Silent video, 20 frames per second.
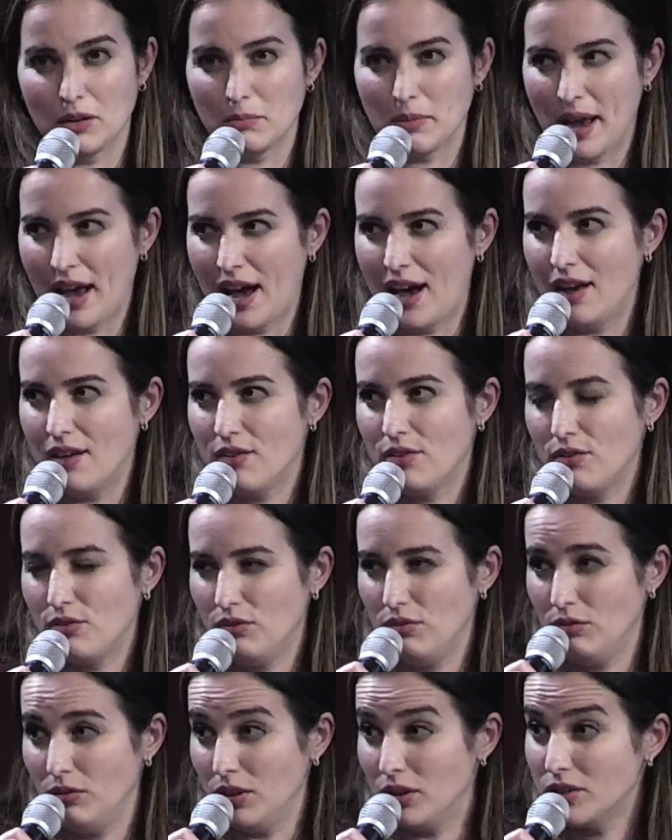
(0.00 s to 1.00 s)
path
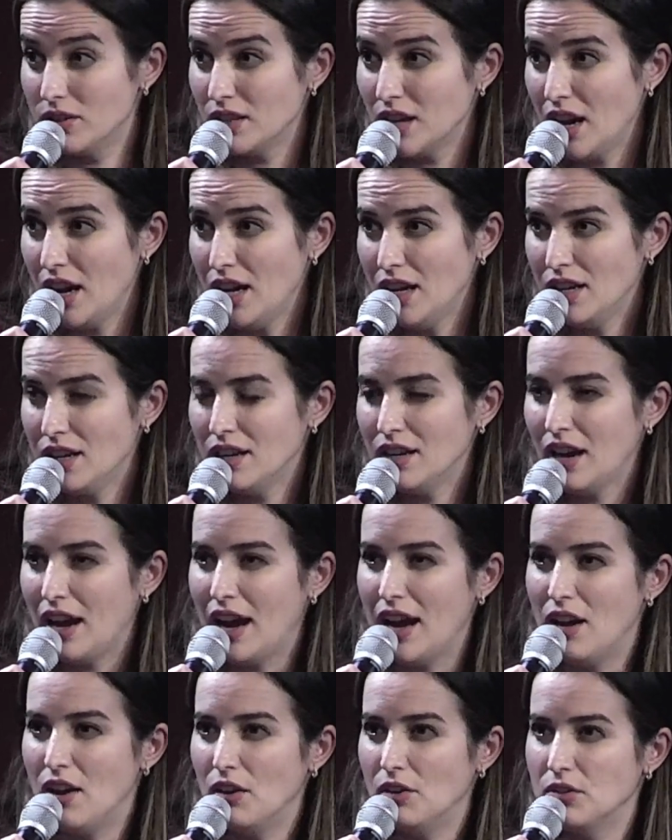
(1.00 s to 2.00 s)
looks like,
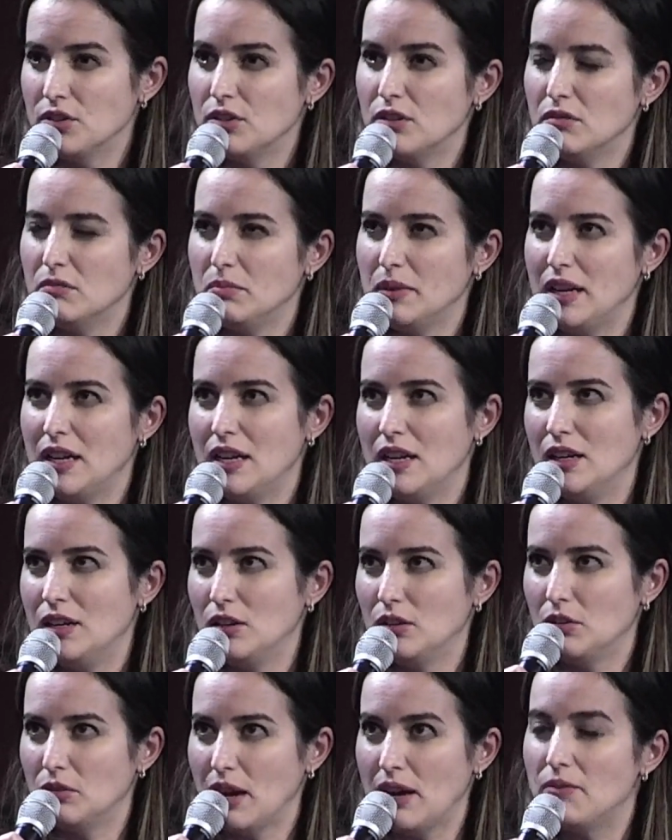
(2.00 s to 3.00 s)
and also being
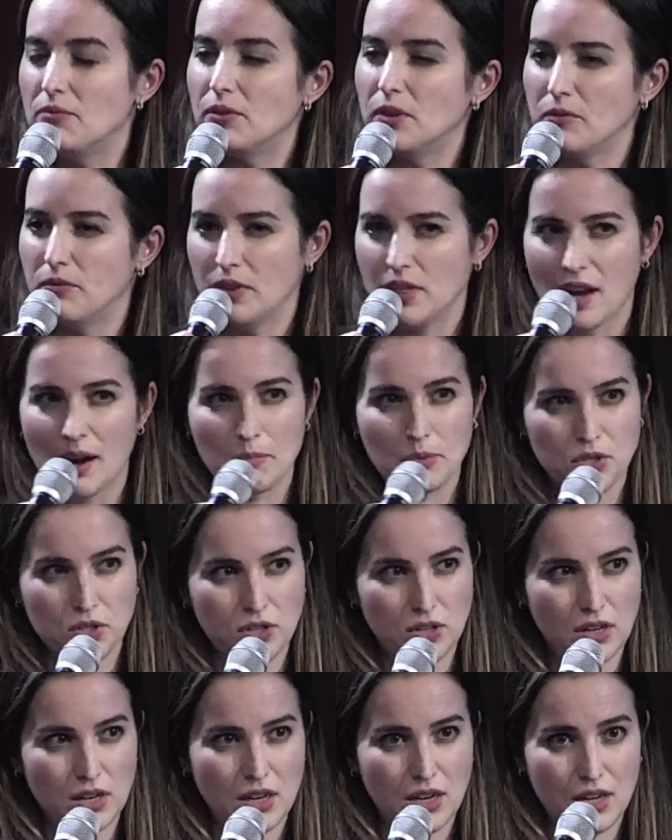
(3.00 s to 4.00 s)
grateful for the
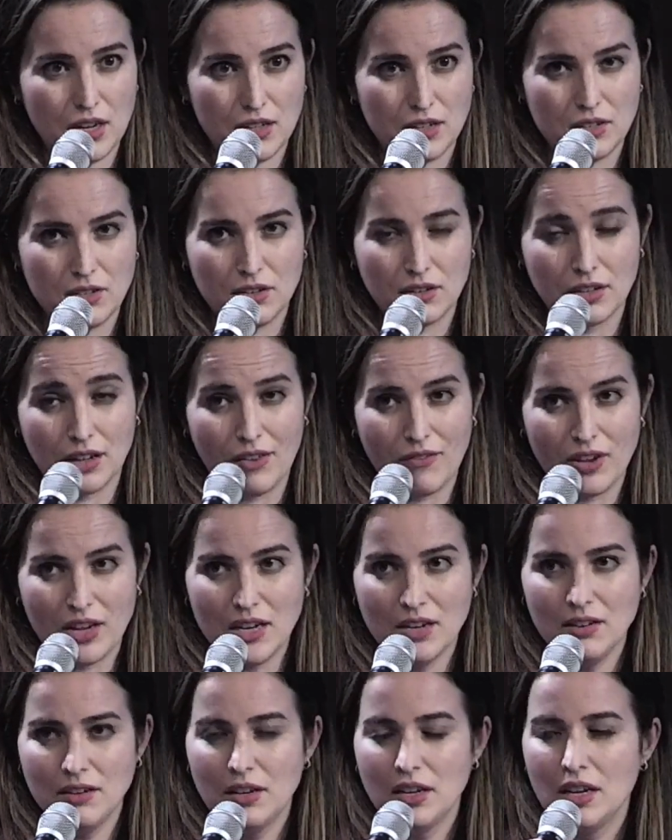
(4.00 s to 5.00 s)
opportunities you're
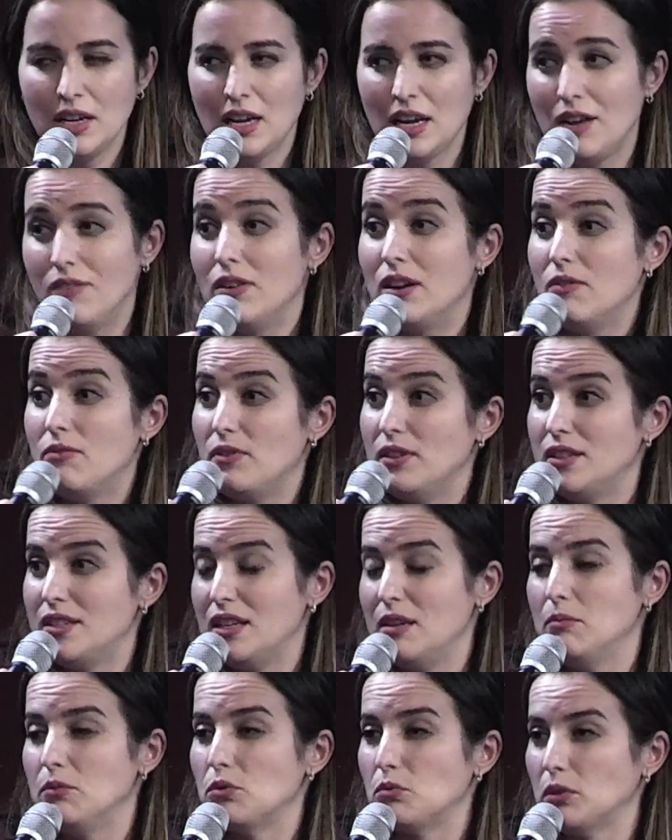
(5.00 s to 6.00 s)
given, even if it
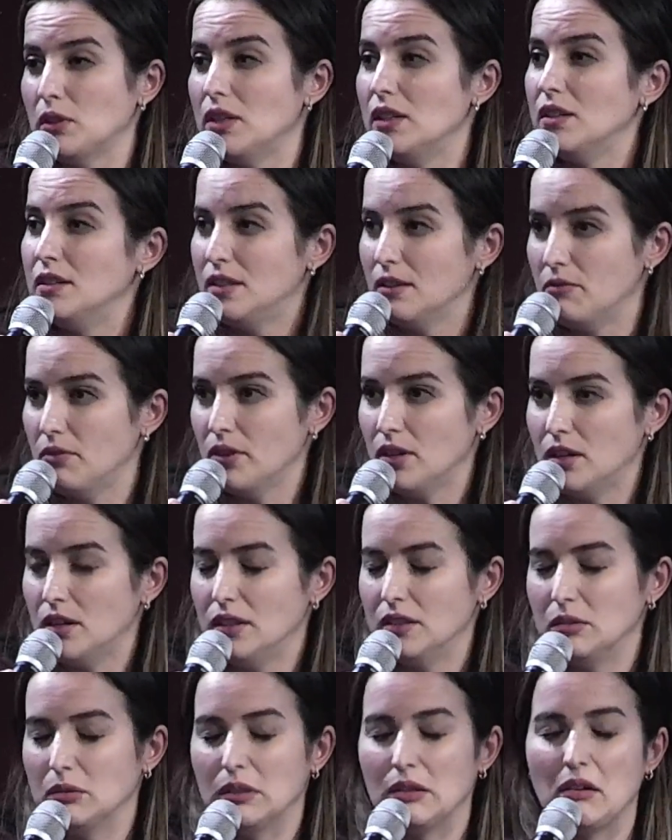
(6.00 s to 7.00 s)
seems really
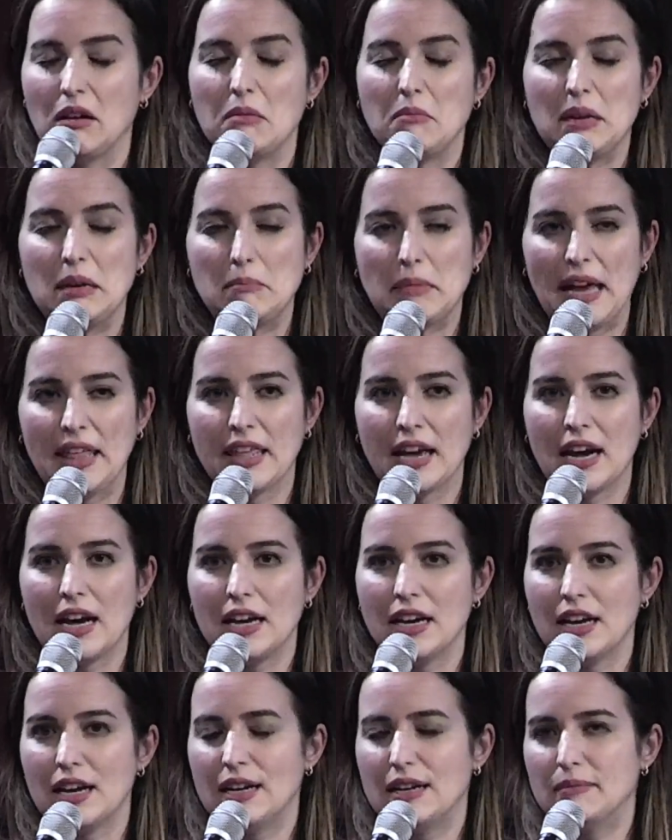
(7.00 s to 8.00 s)
difficult. What do I mean by that?
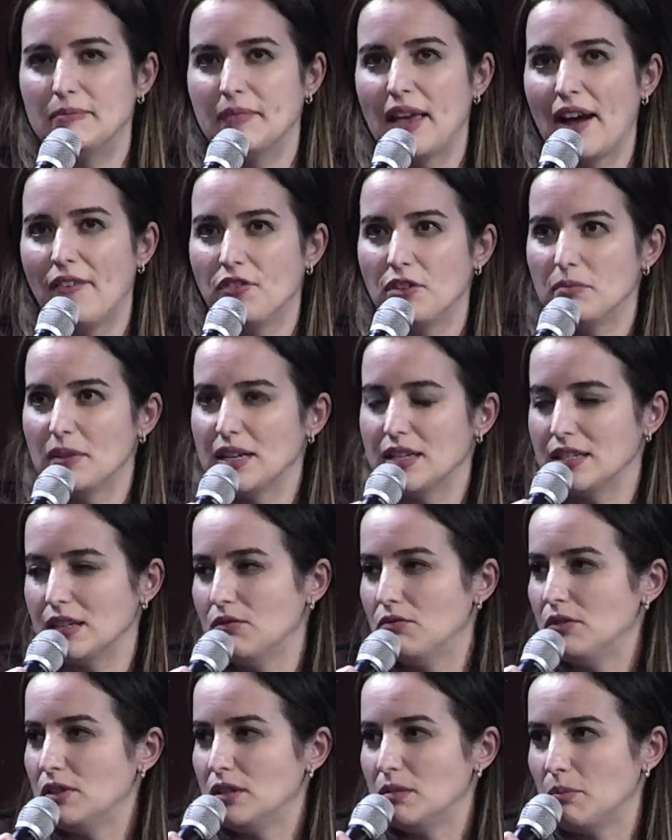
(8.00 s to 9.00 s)
After my son
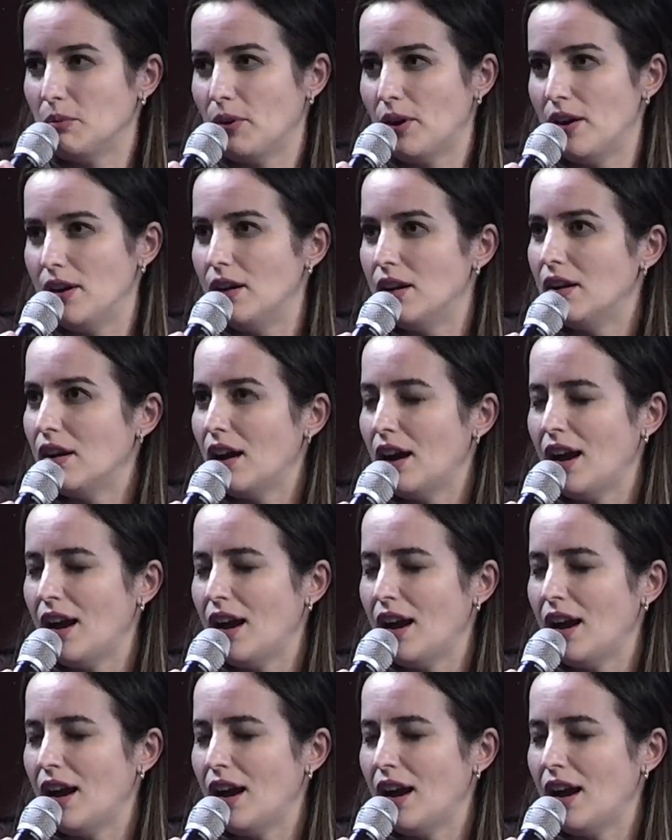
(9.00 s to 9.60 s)
was born,